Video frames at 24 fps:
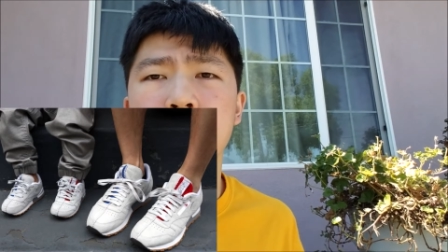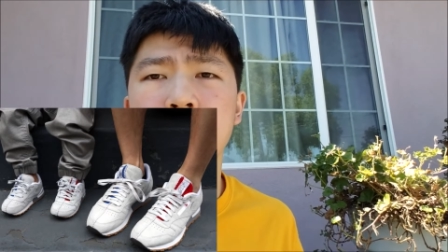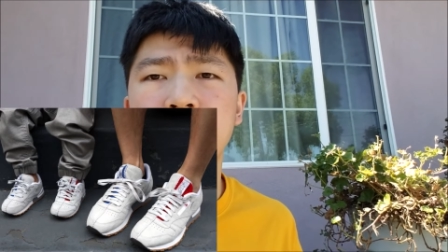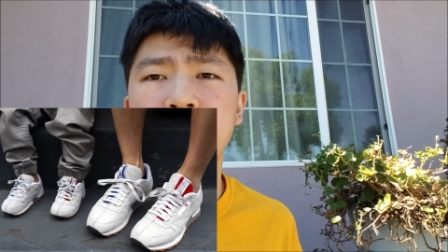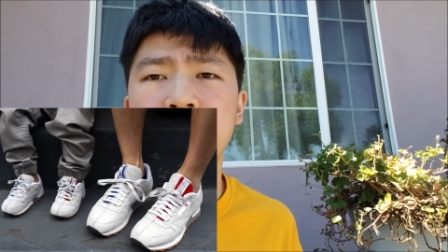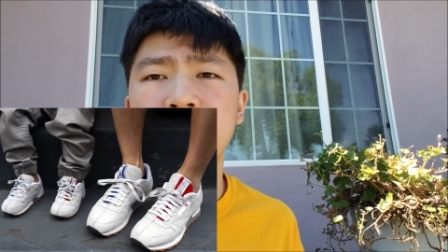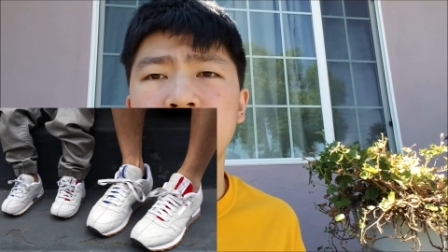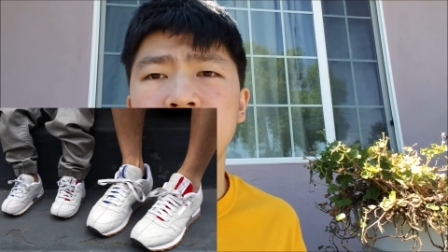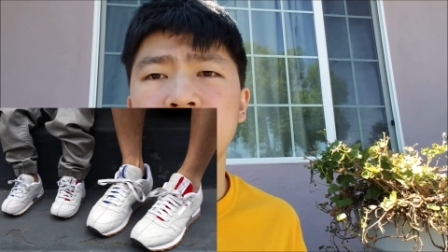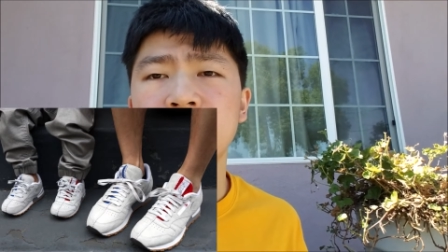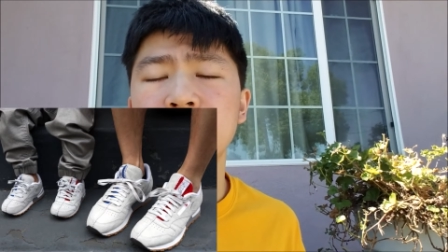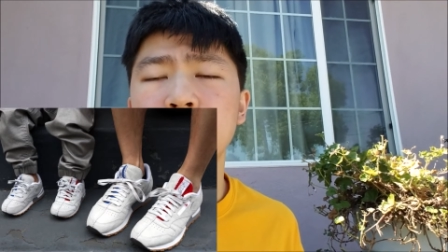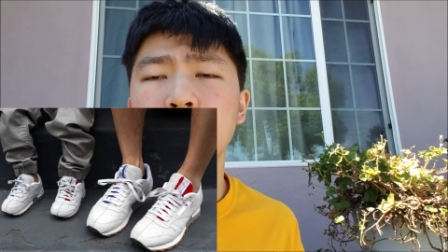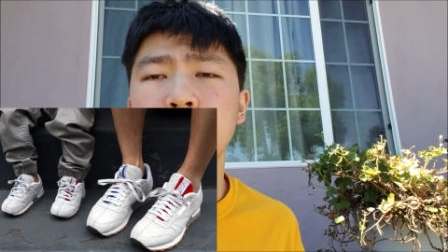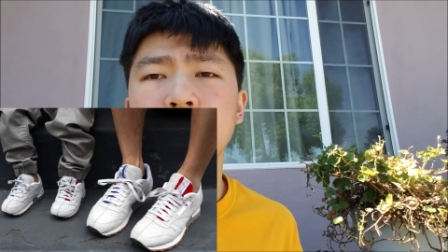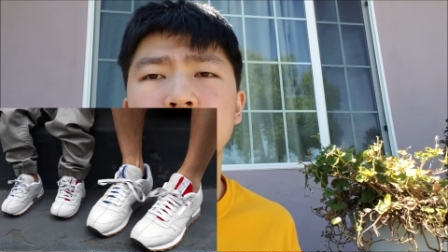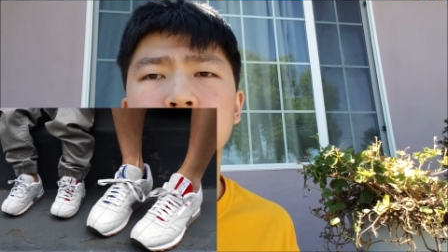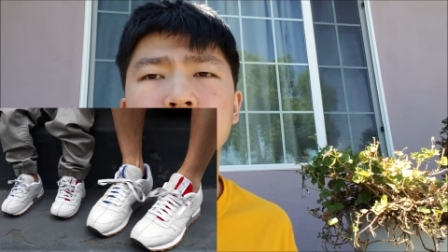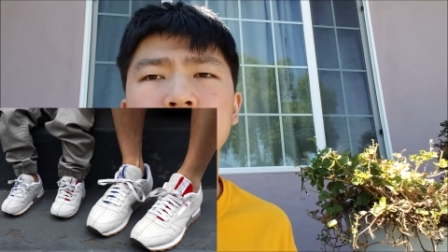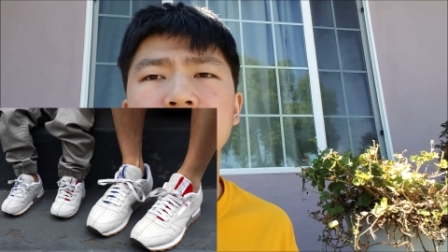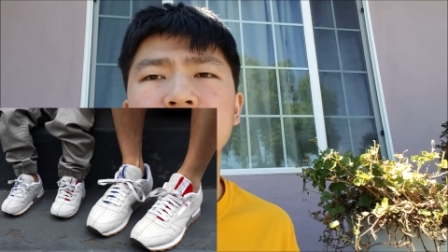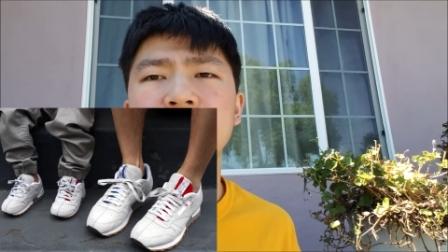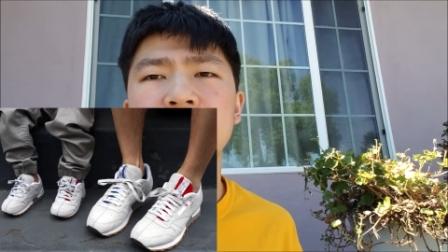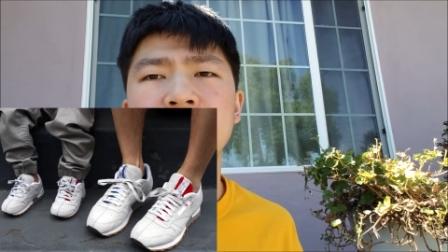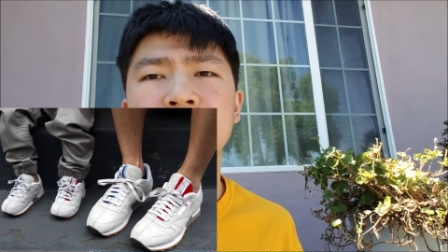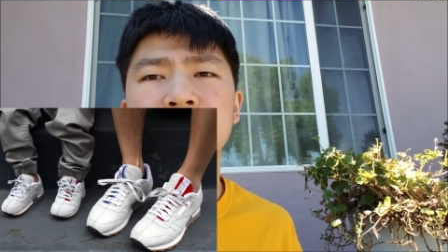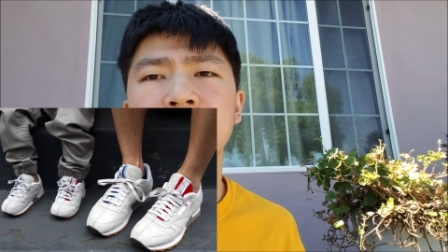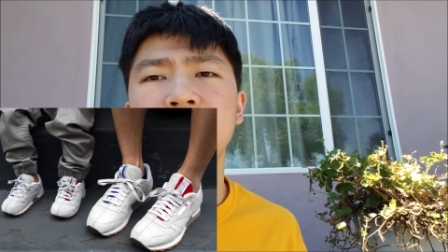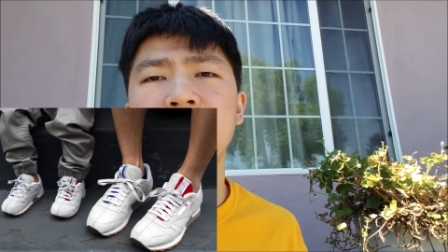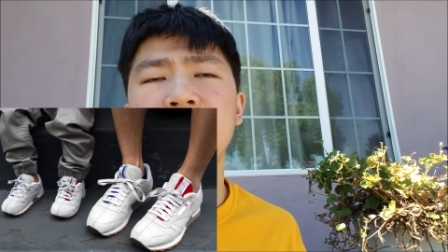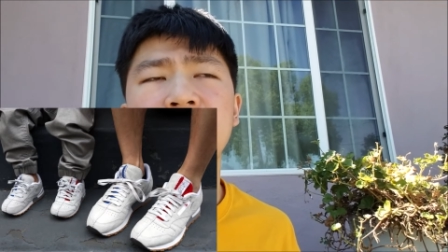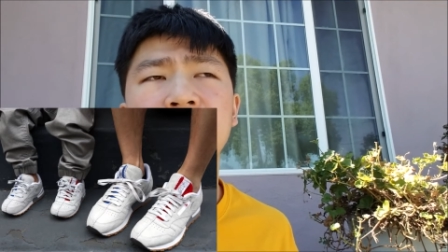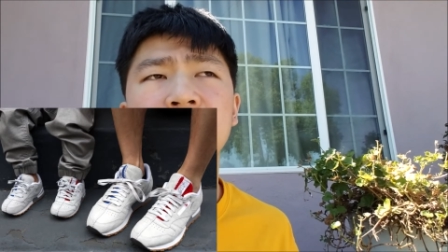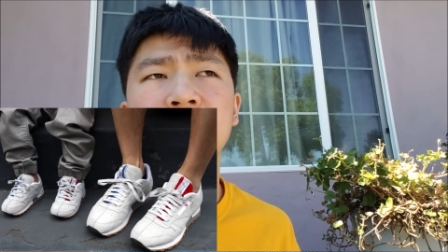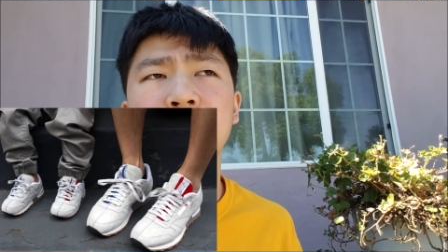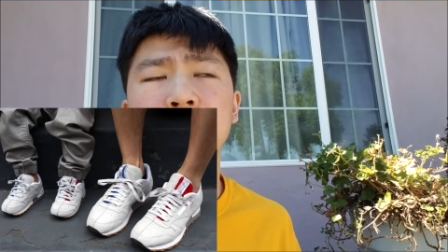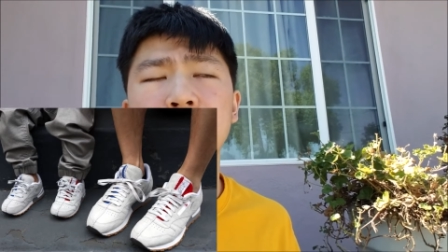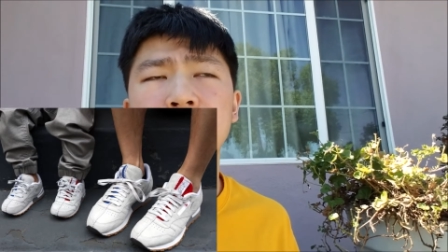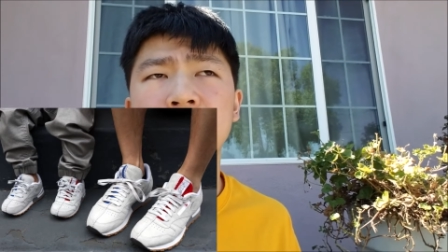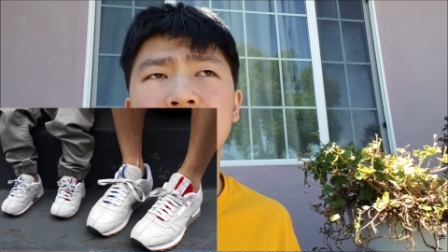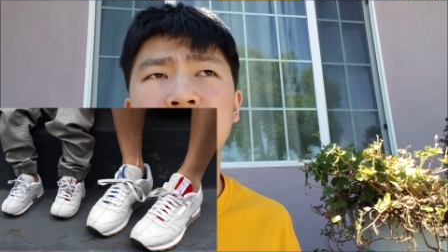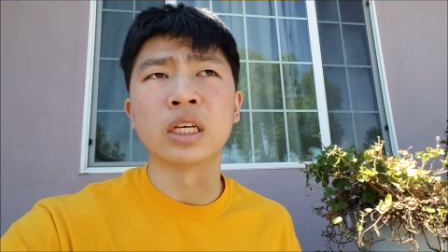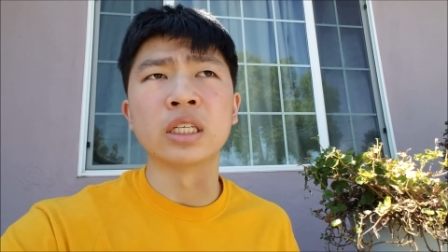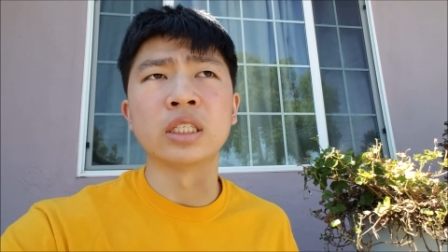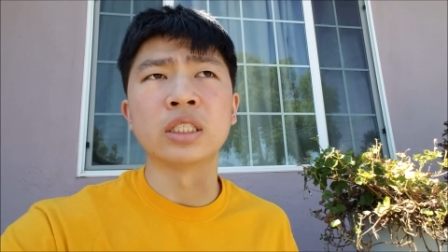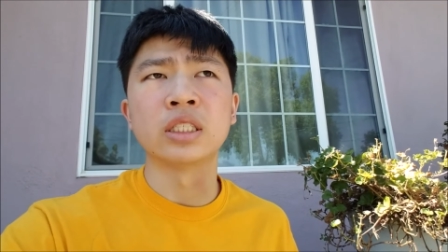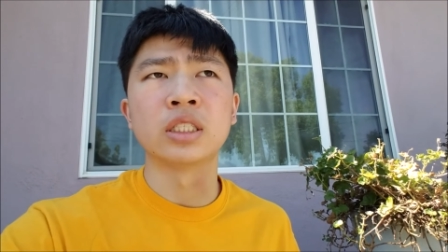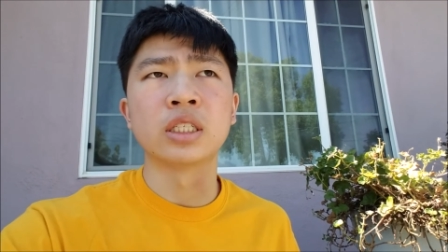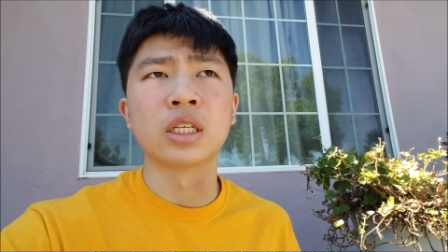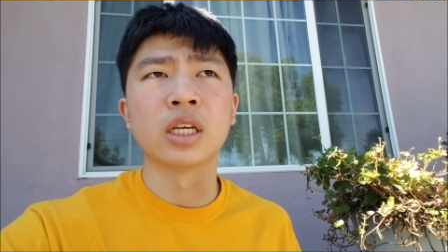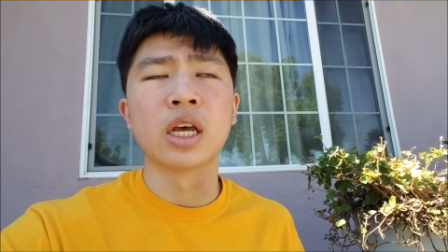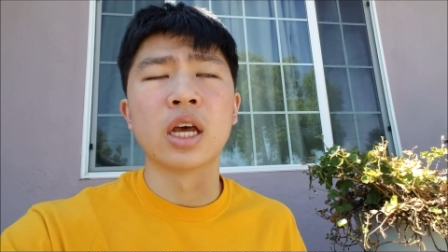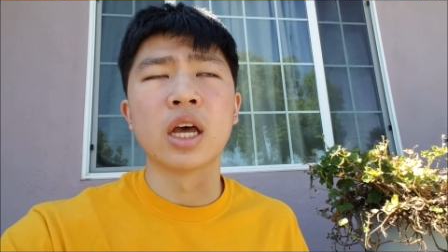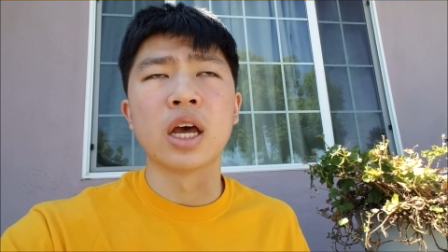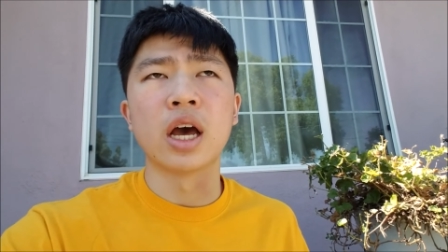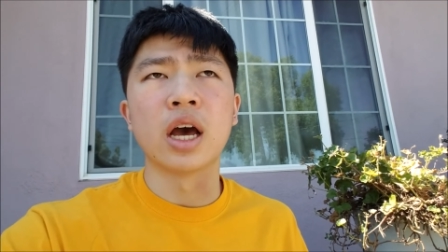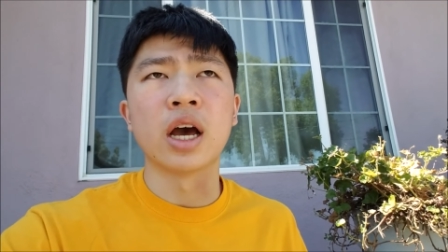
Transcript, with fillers: but uh, this one's really innovative with its